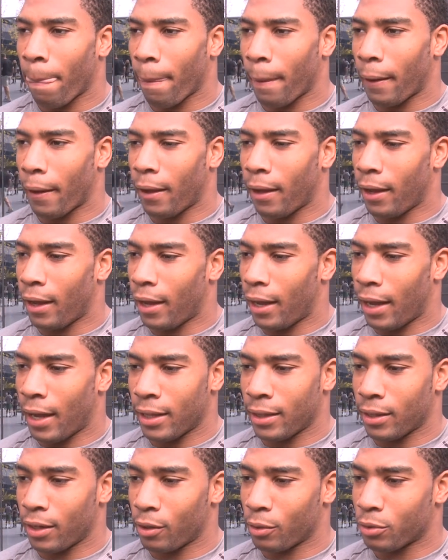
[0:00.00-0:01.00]
Uh, I
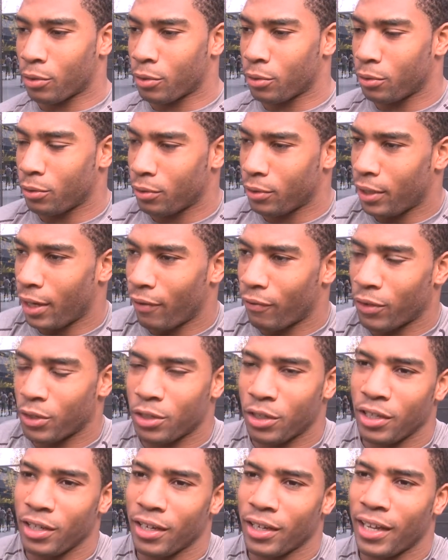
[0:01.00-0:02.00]
thought it was cool that
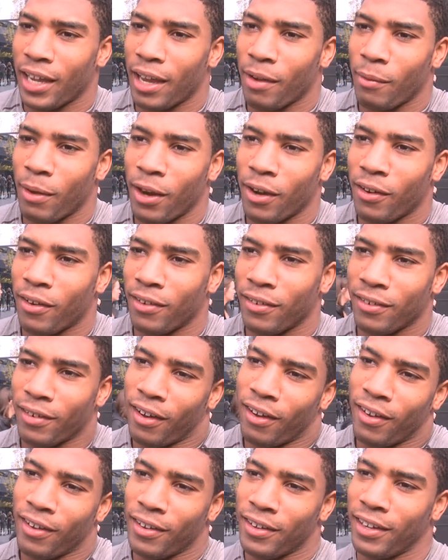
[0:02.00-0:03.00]
Virginia came out on,
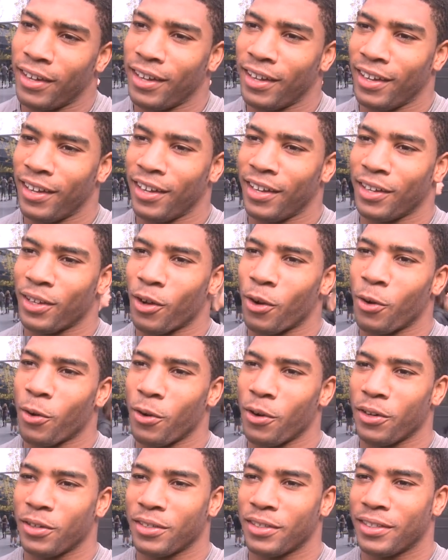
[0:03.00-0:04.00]
on the uh, the
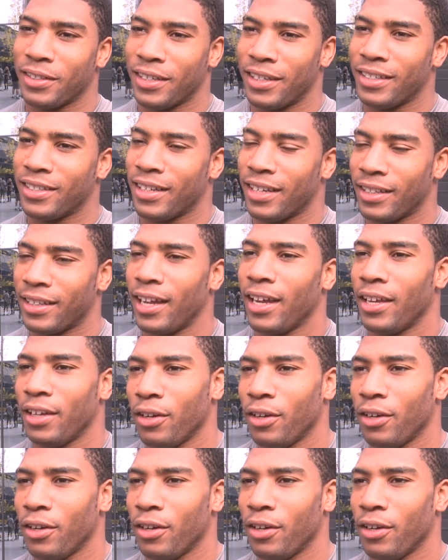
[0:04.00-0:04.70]
horse and things like that.